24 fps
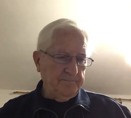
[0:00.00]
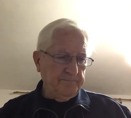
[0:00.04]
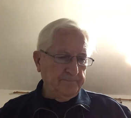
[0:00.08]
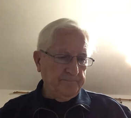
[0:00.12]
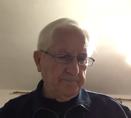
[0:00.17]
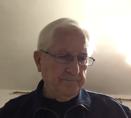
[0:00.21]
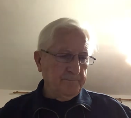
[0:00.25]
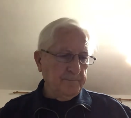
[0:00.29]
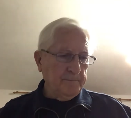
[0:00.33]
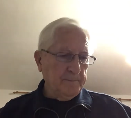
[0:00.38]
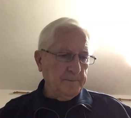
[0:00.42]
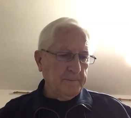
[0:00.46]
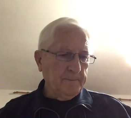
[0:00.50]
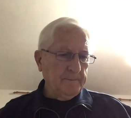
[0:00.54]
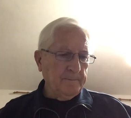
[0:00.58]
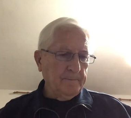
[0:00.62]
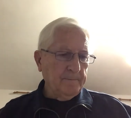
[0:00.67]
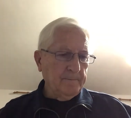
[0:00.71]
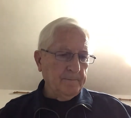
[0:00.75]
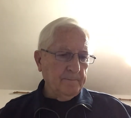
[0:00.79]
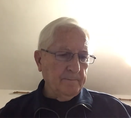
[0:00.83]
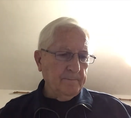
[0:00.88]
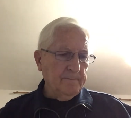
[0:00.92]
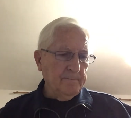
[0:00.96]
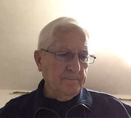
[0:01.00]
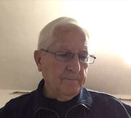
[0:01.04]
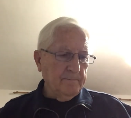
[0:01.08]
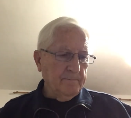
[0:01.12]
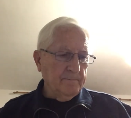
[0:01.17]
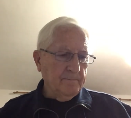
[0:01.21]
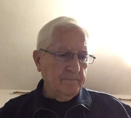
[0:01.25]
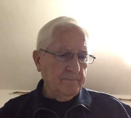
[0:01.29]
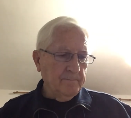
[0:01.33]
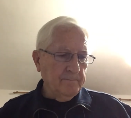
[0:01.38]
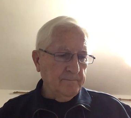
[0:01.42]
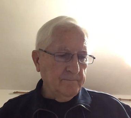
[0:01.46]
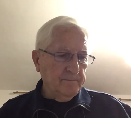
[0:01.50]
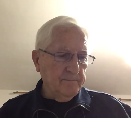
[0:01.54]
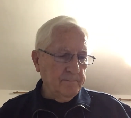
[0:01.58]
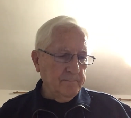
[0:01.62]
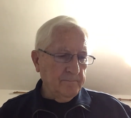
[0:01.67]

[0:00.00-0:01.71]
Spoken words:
Nobody speaks.